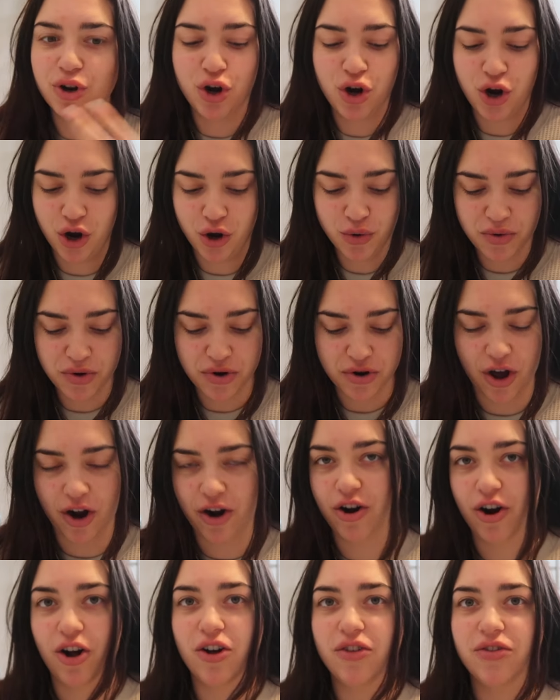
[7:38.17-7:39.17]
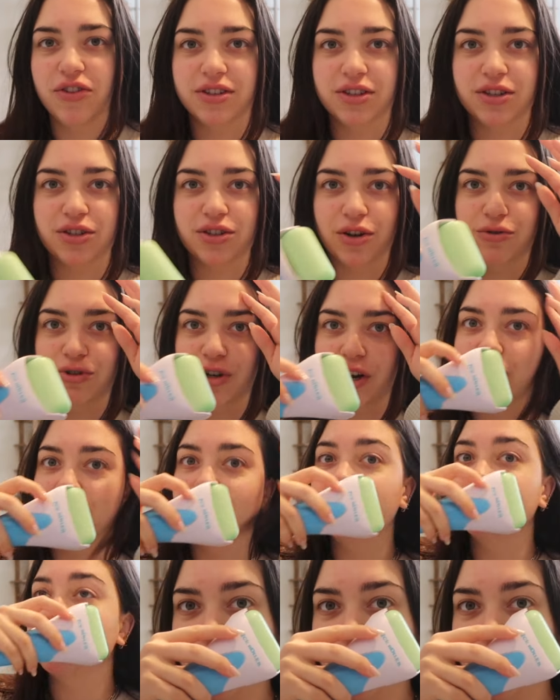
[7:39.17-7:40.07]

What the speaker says: no, not at all. This is so generous.